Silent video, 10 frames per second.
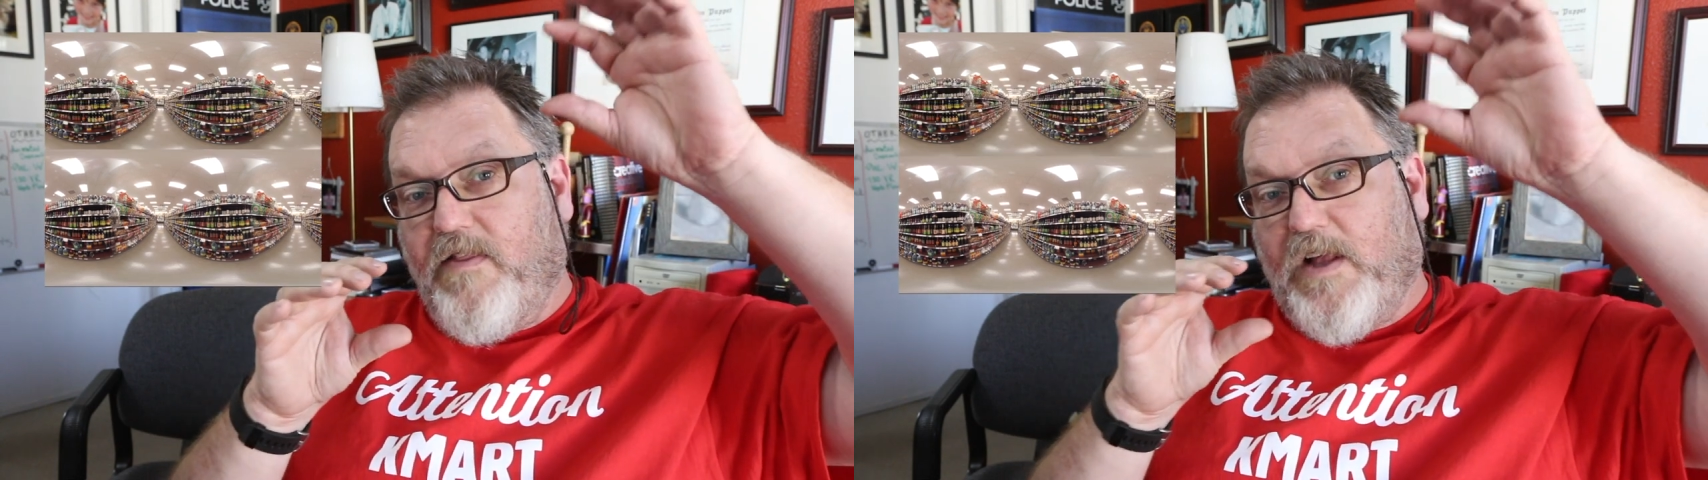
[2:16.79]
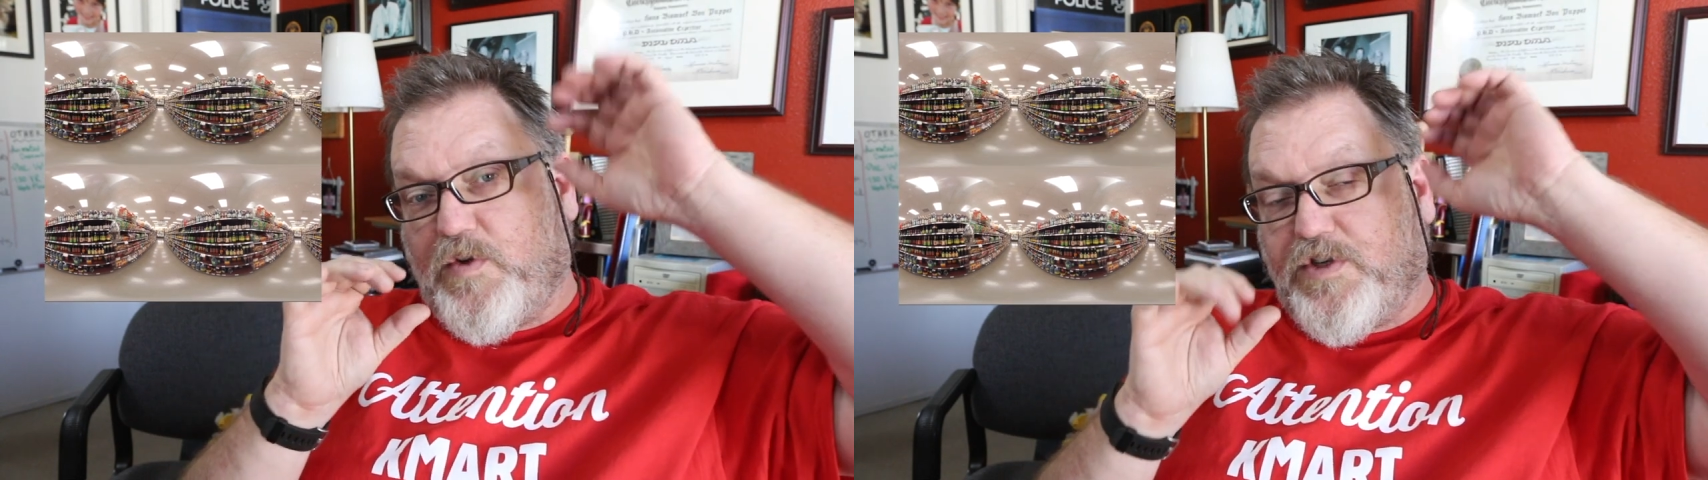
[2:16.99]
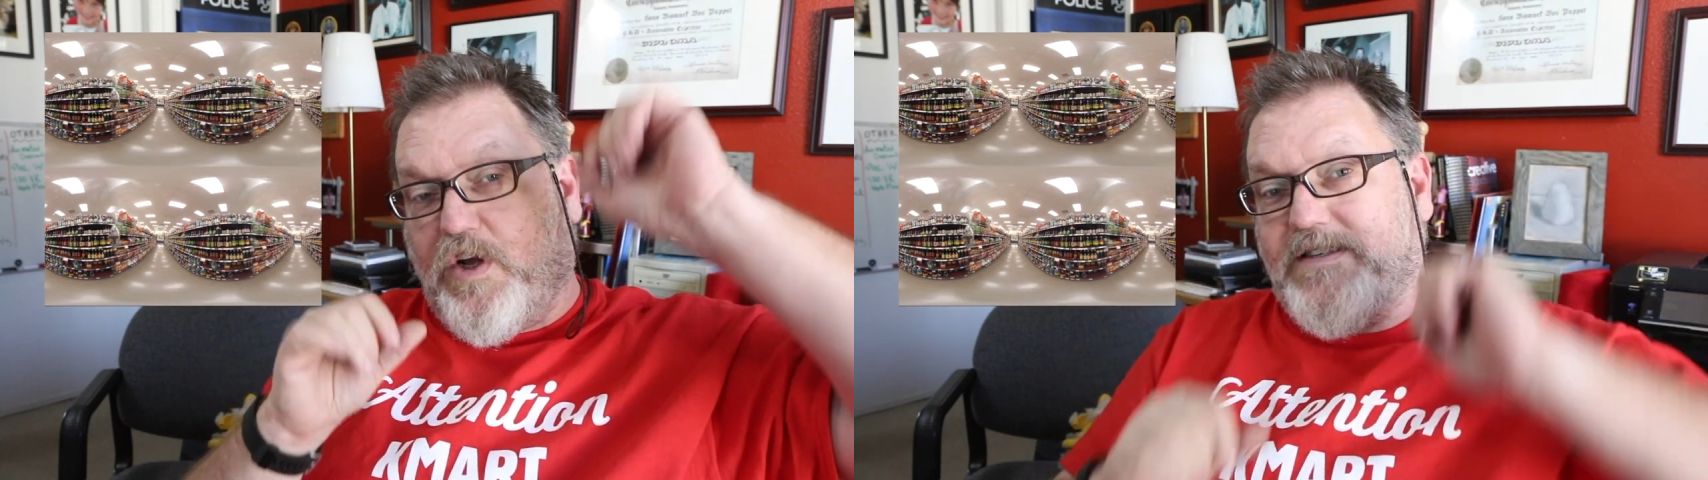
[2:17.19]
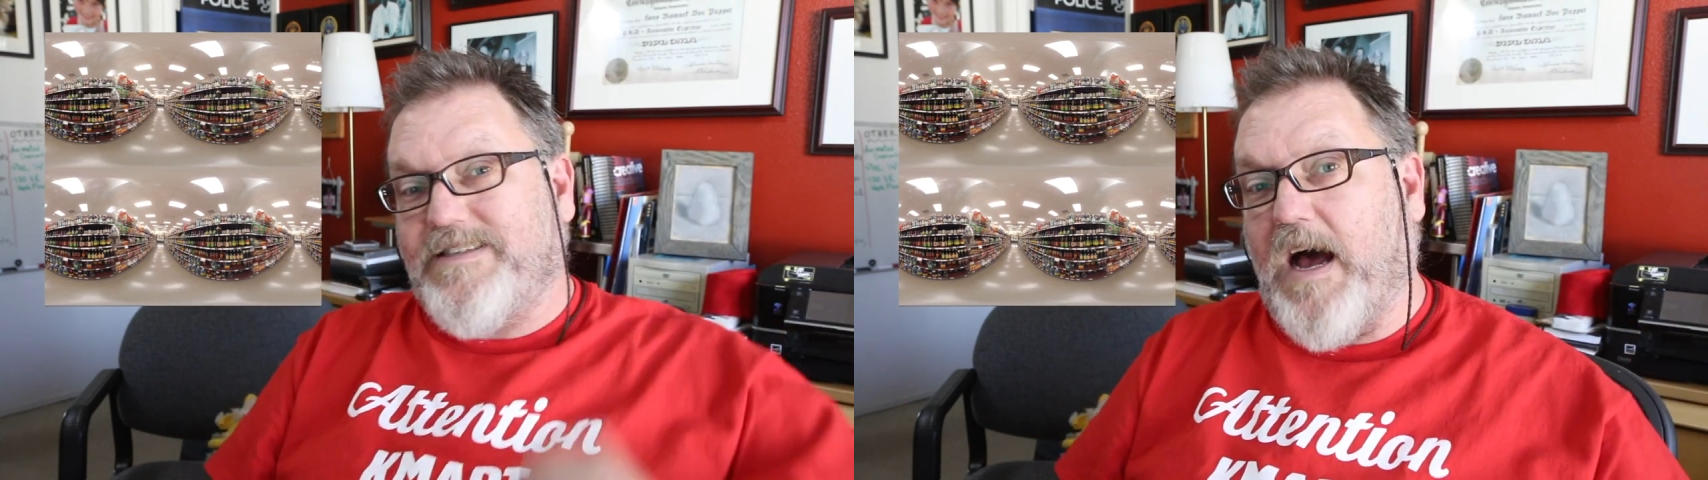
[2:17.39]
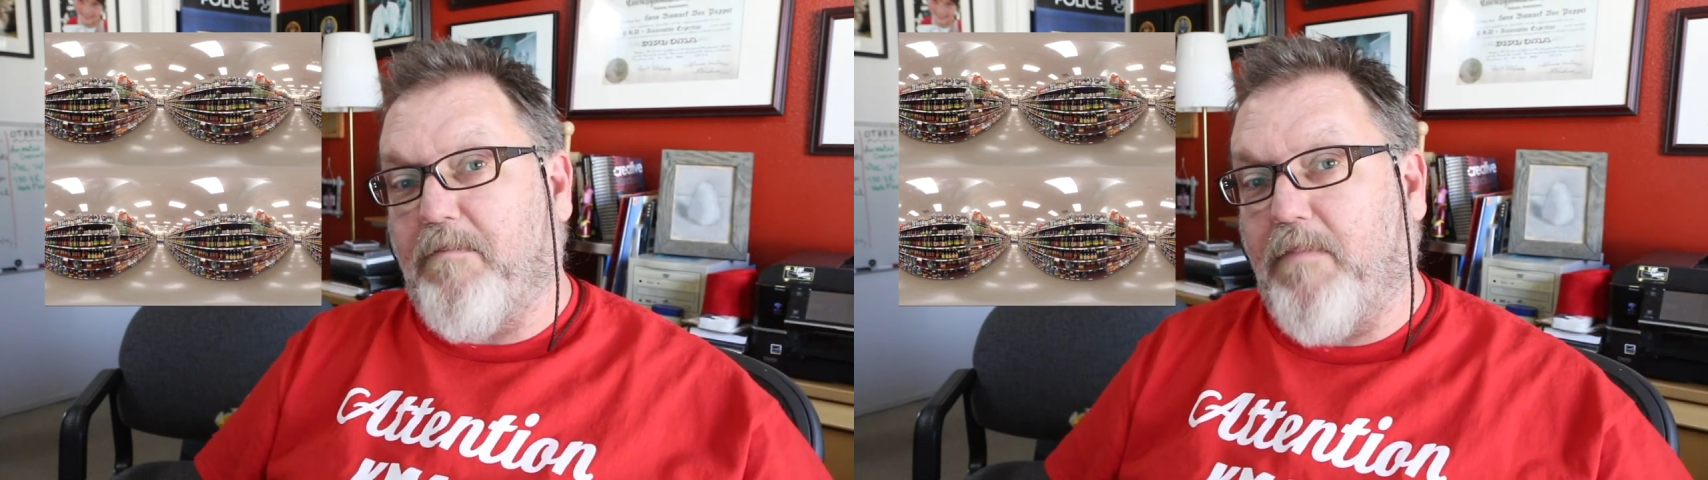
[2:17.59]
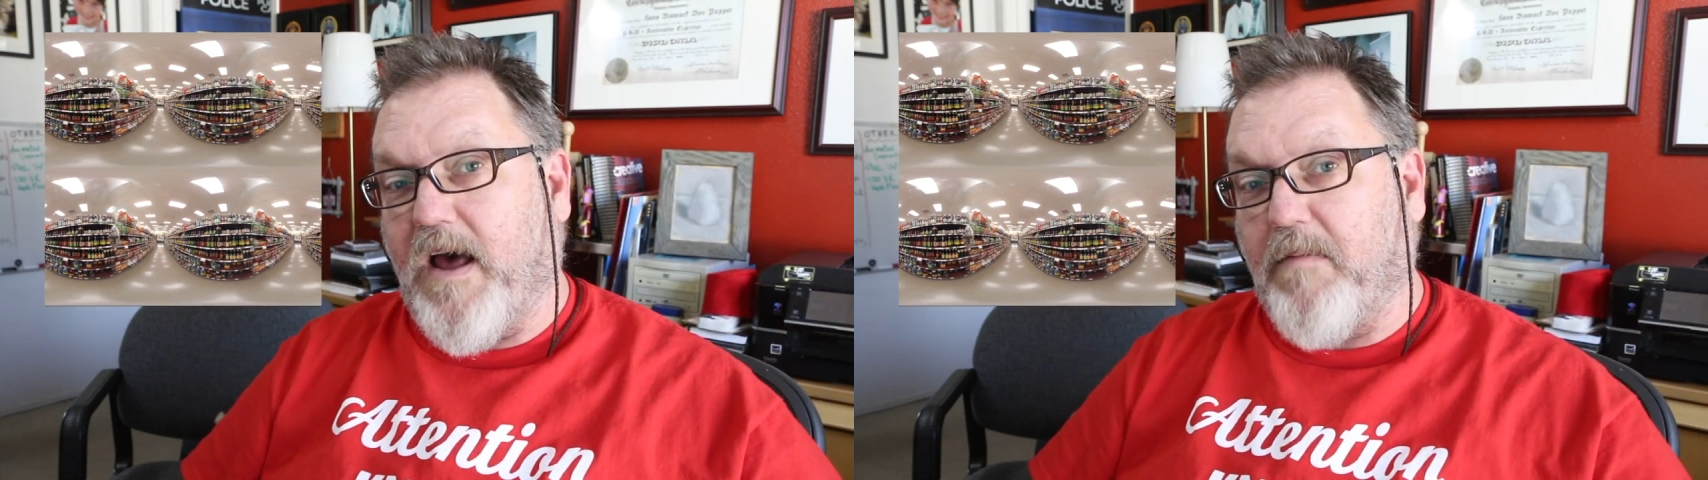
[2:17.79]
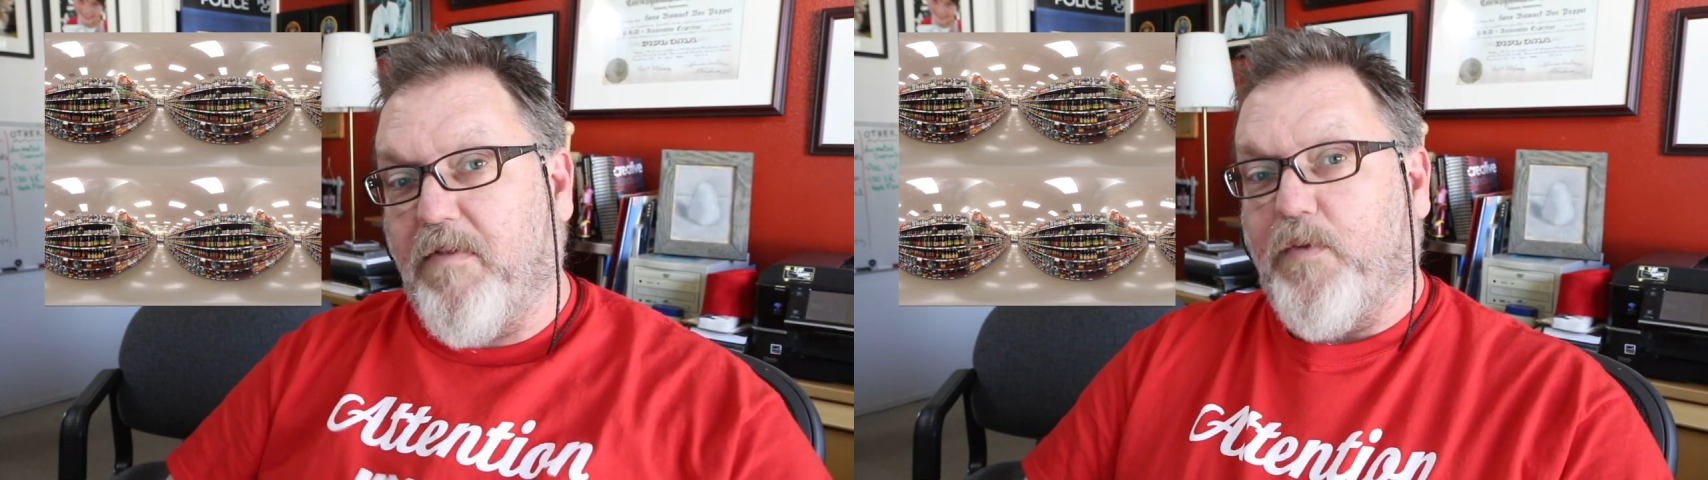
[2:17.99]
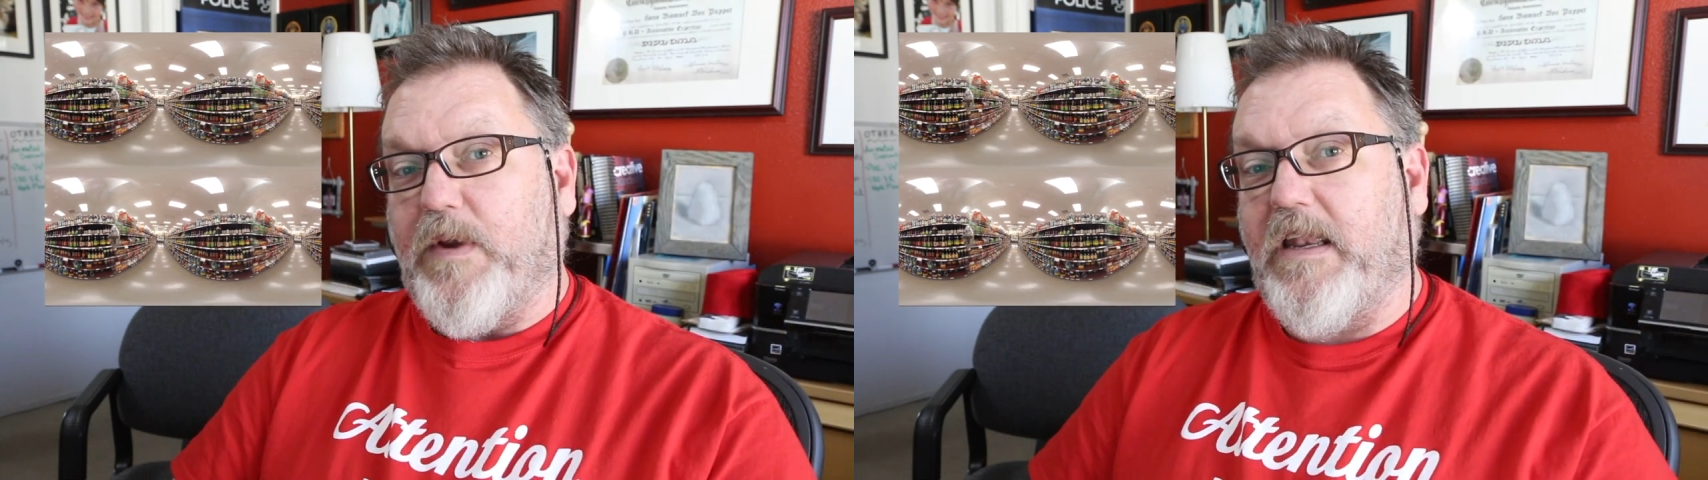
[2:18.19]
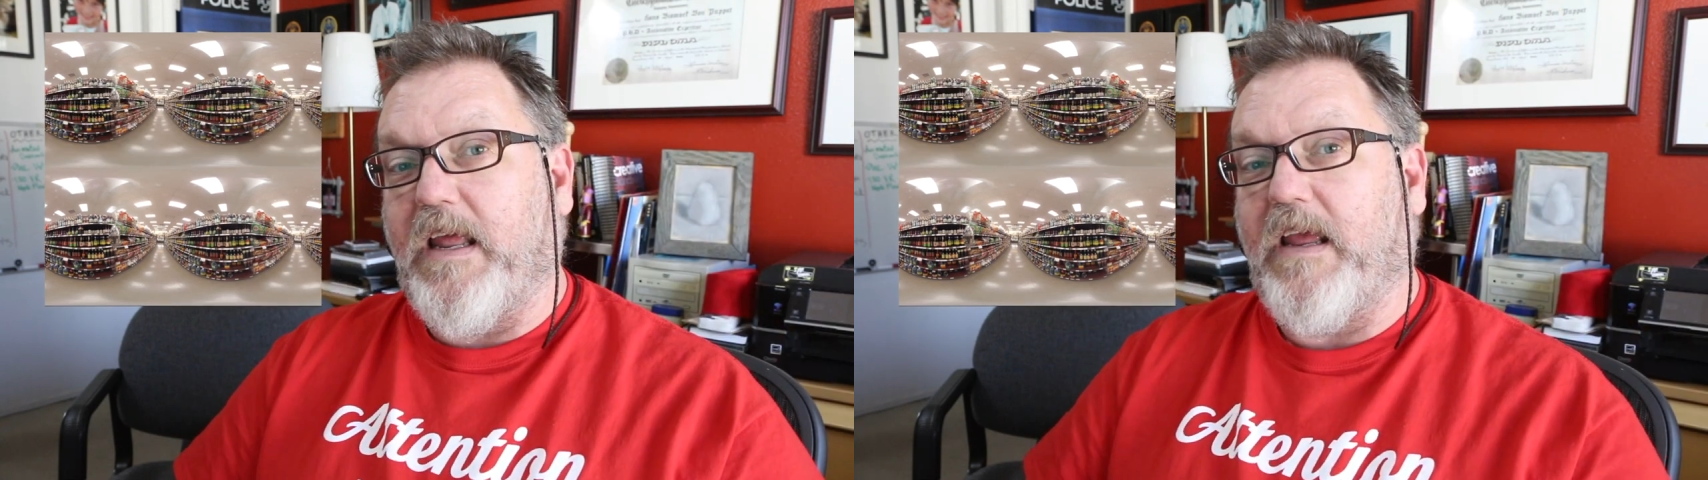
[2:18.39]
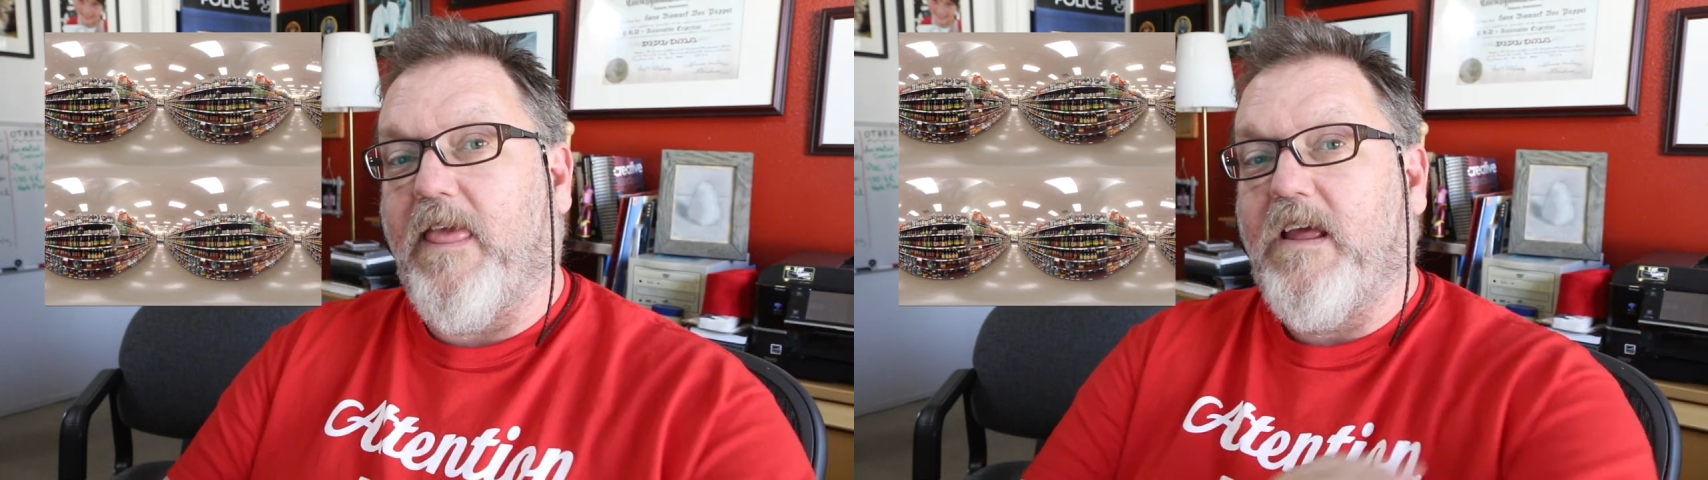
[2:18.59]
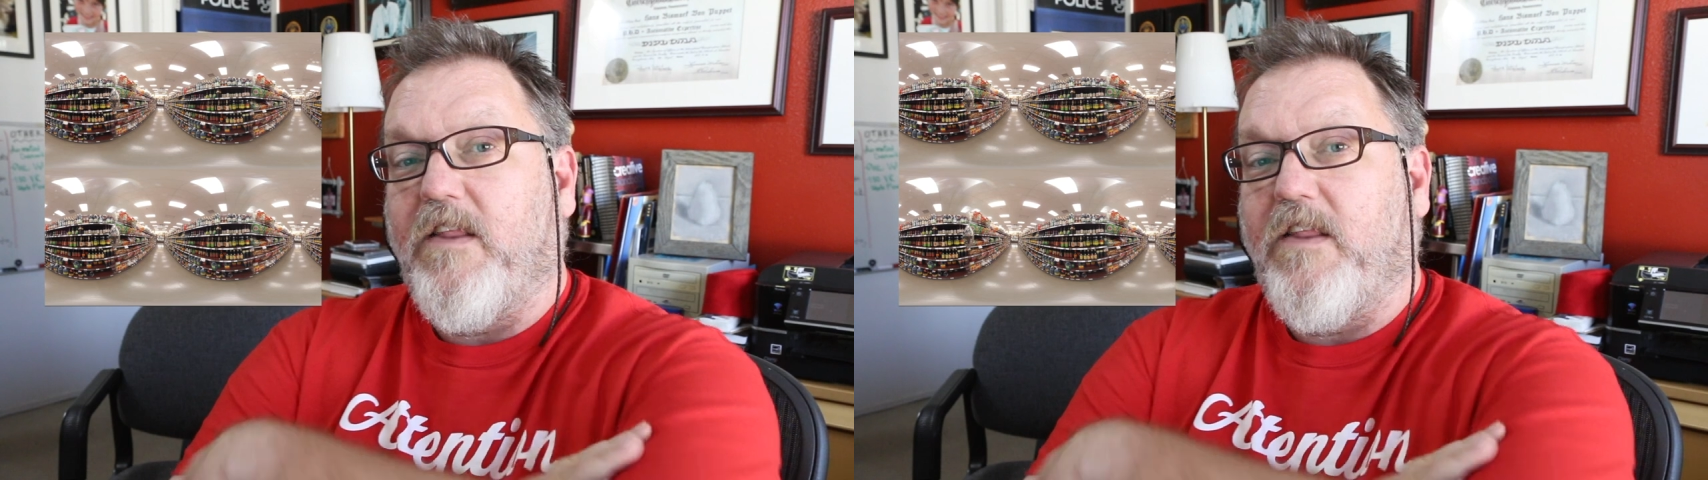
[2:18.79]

That's what's called top-bottom 3D.